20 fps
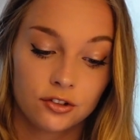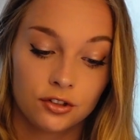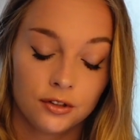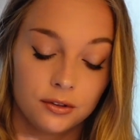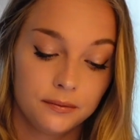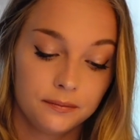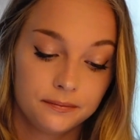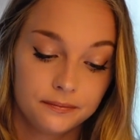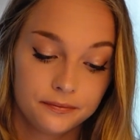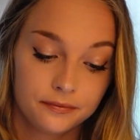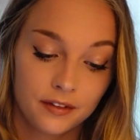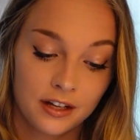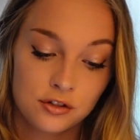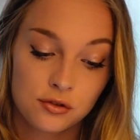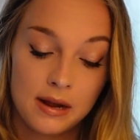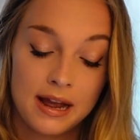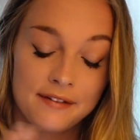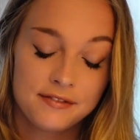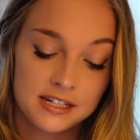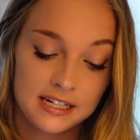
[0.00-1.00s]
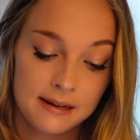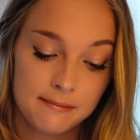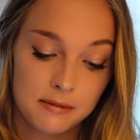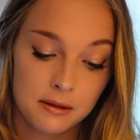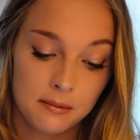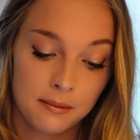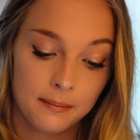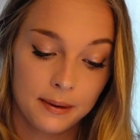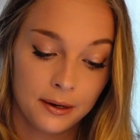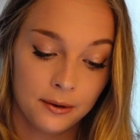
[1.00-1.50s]
So that's why I have to keep
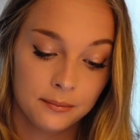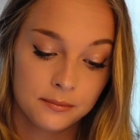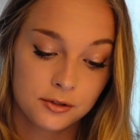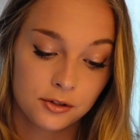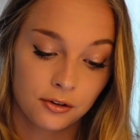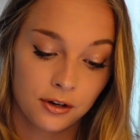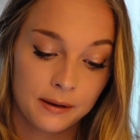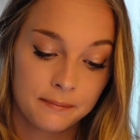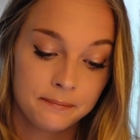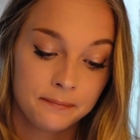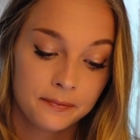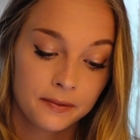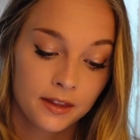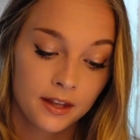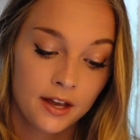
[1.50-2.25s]
them on my home screen.